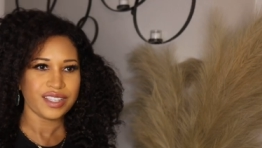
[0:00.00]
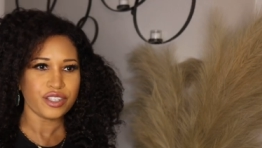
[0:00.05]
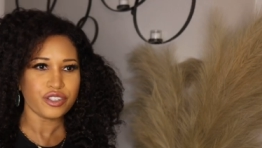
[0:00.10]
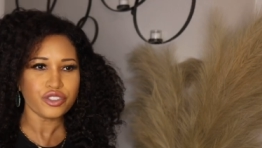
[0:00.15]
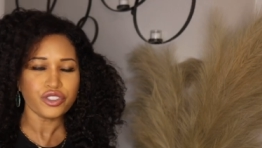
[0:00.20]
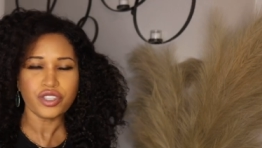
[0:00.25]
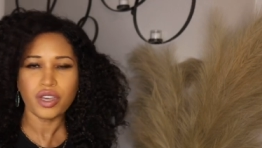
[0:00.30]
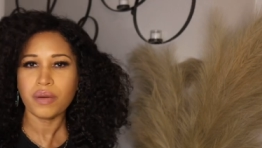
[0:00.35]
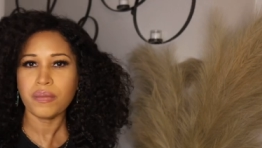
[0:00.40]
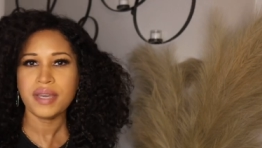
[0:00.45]

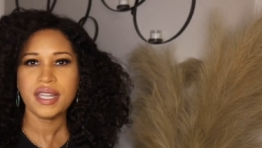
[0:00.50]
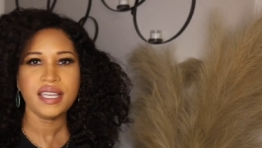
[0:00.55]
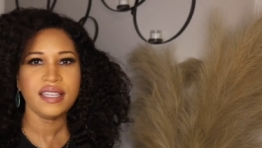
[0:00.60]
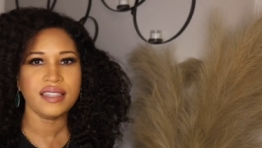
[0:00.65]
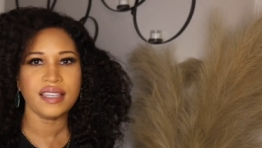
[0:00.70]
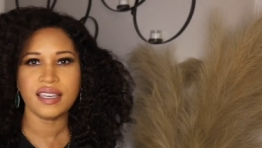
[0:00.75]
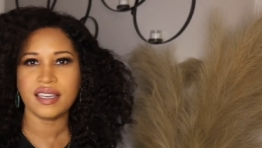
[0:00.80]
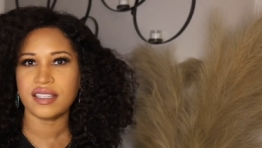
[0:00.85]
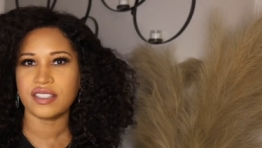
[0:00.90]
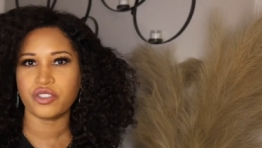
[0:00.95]
There's so many
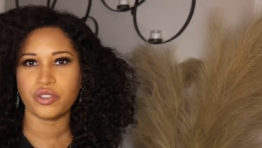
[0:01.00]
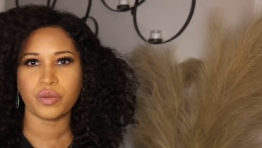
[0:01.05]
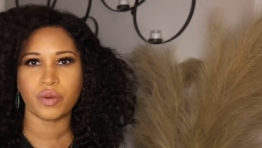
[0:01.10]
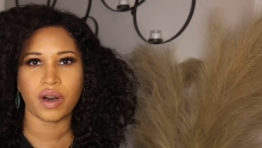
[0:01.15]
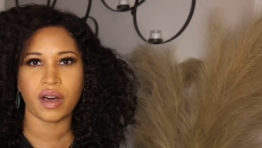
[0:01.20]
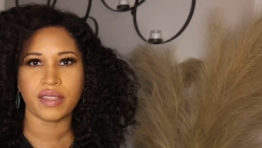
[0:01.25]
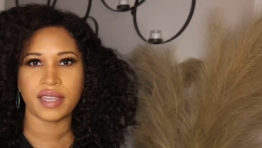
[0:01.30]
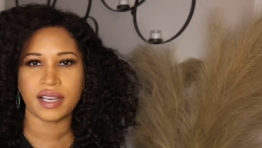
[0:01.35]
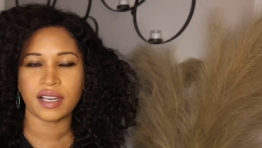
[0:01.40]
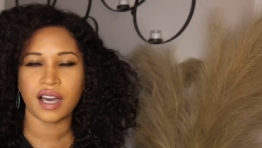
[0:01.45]
things,
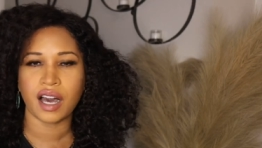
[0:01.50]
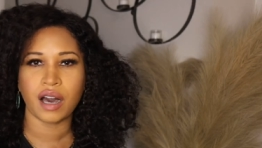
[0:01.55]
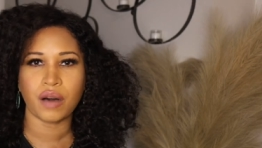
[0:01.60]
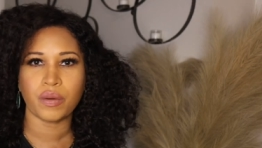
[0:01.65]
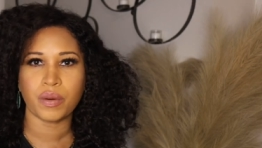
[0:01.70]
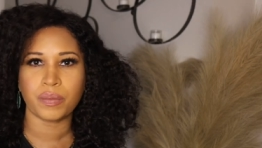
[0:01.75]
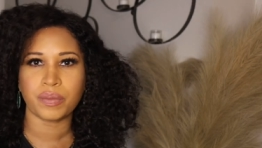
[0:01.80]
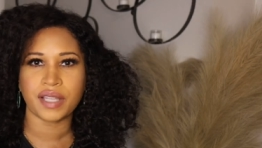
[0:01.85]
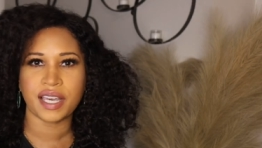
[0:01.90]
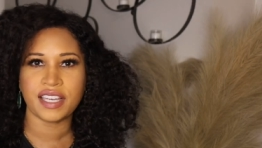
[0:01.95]
you all, that
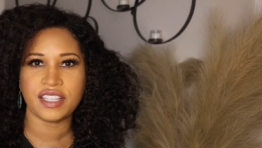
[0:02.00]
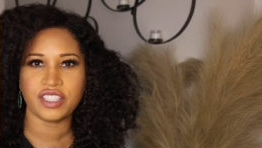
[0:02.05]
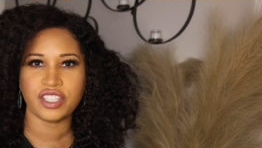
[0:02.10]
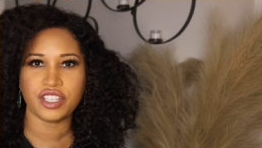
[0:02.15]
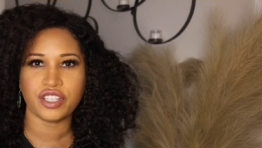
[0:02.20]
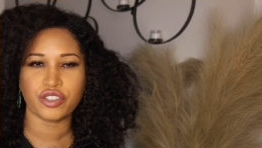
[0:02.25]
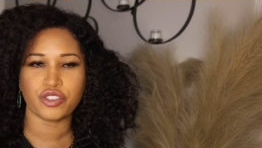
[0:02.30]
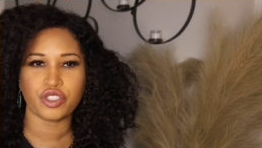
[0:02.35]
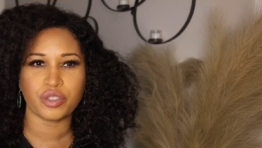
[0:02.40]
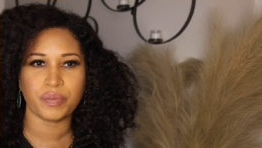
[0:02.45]
God will place
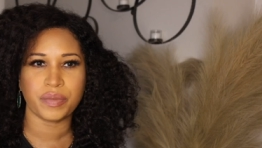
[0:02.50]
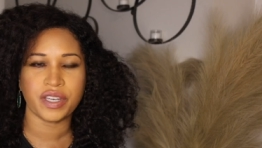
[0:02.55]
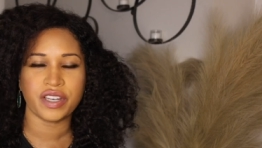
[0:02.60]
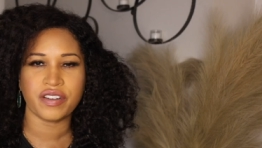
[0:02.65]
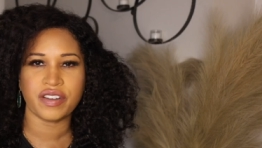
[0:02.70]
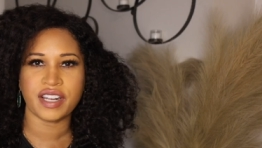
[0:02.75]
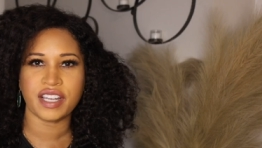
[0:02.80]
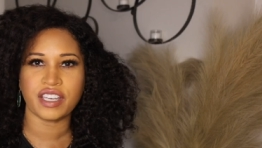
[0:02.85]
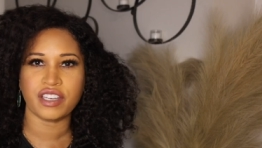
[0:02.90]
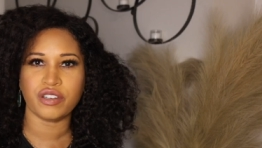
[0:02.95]
in your
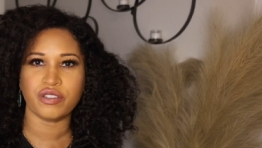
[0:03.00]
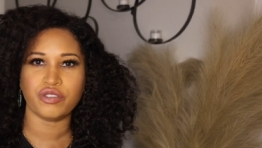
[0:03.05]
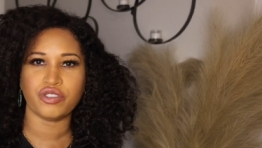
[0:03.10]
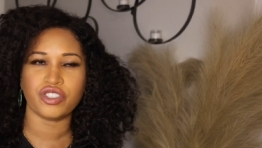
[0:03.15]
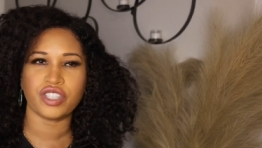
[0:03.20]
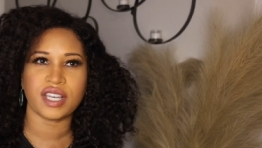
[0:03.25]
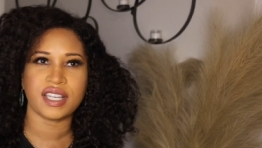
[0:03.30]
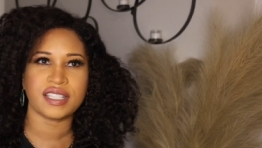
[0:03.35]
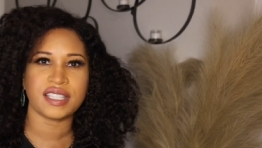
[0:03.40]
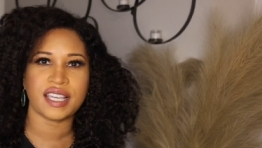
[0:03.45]
spirit, and you
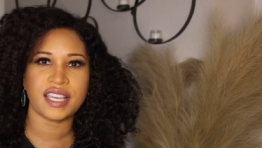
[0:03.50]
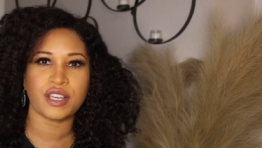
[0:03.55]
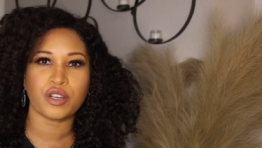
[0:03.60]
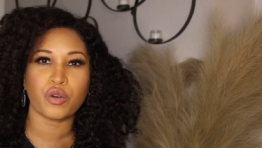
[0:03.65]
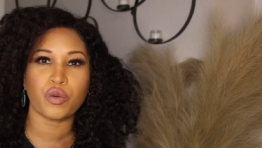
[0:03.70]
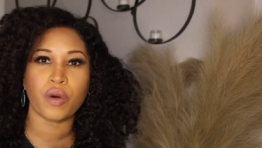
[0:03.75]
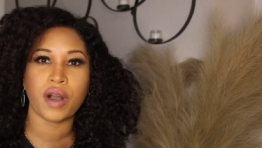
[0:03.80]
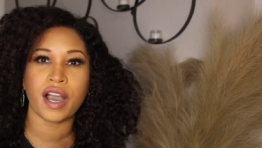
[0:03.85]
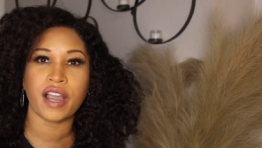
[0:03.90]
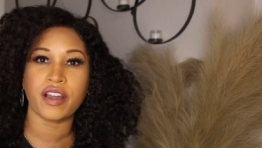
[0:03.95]
just
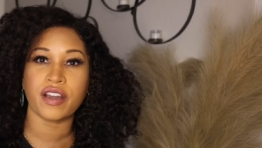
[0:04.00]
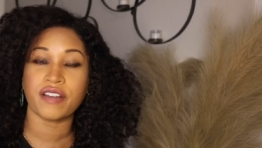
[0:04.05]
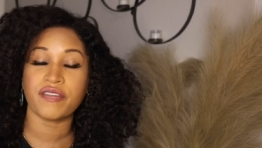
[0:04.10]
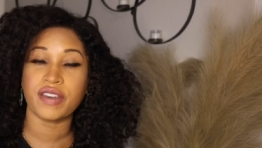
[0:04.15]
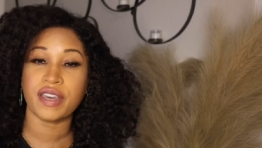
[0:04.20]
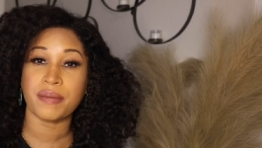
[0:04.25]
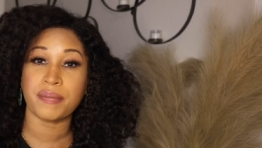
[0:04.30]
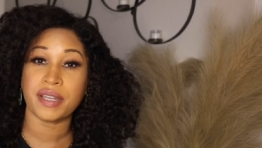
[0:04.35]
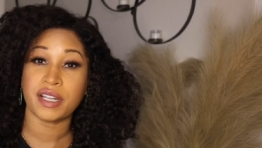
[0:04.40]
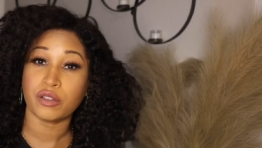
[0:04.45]
inquire
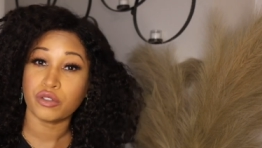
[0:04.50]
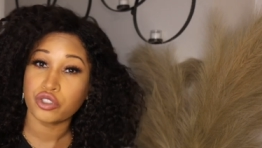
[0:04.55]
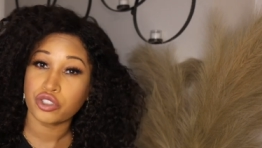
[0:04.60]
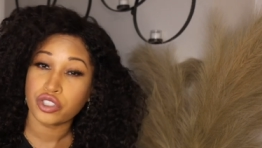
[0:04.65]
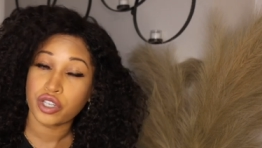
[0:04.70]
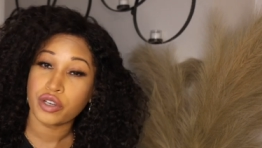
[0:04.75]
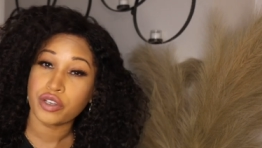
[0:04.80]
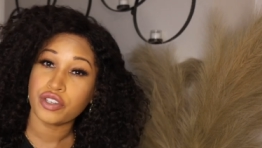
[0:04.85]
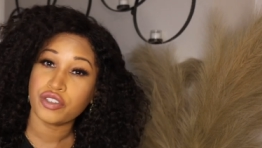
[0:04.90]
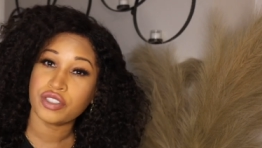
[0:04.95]
of him and he'll
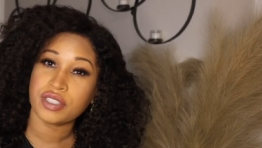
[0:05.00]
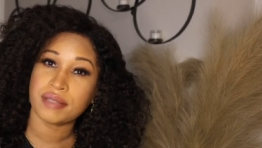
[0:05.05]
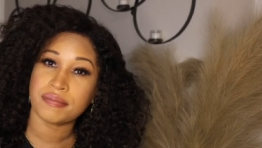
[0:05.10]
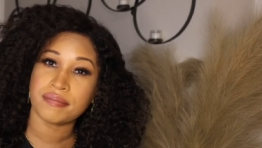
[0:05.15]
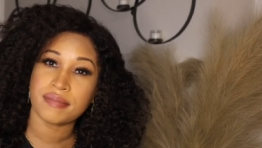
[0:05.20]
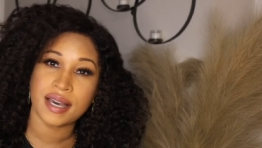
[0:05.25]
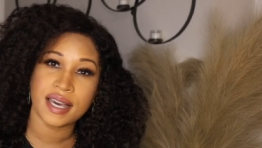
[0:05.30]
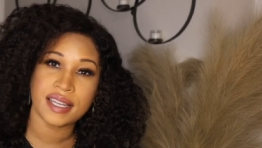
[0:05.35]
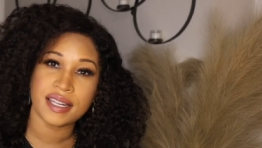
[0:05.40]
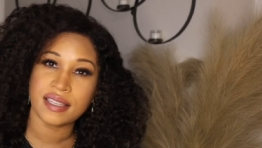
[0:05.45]
show you
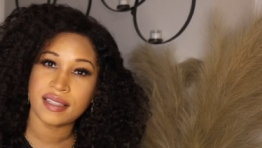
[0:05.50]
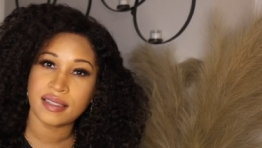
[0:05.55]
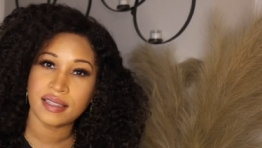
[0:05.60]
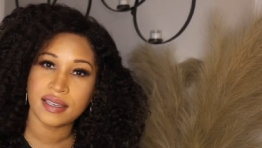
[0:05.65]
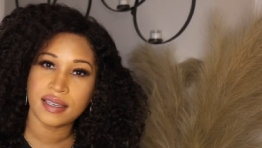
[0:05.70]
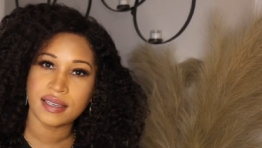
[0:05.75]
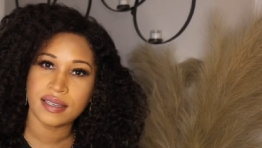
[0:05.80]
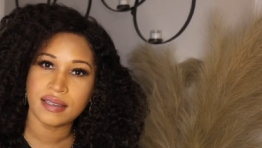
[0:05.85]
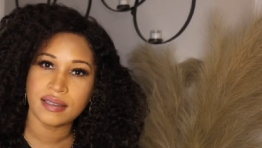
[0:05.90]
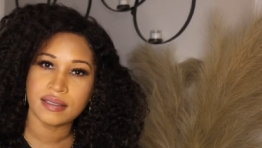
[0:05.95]
some mighty
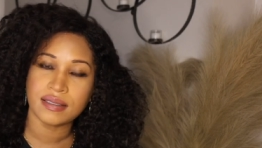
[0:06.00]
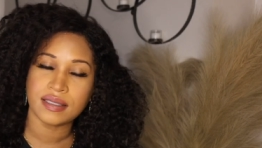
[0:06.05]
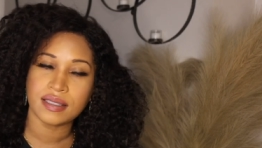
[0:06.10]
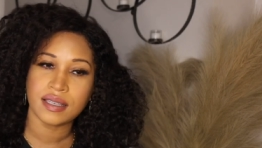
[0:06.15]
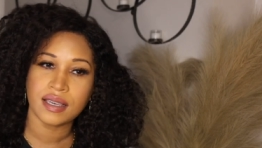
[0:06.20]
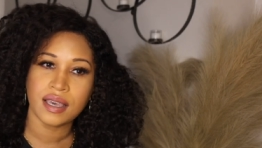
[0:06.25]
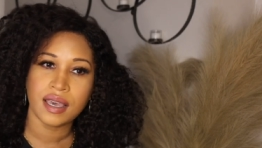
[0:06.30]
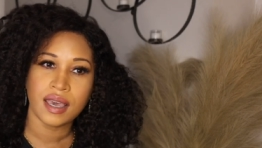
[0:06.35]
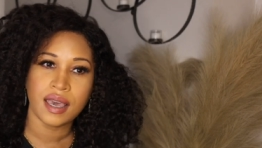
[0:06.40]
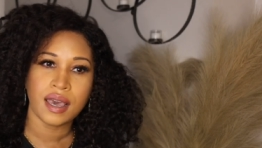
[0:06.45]
things.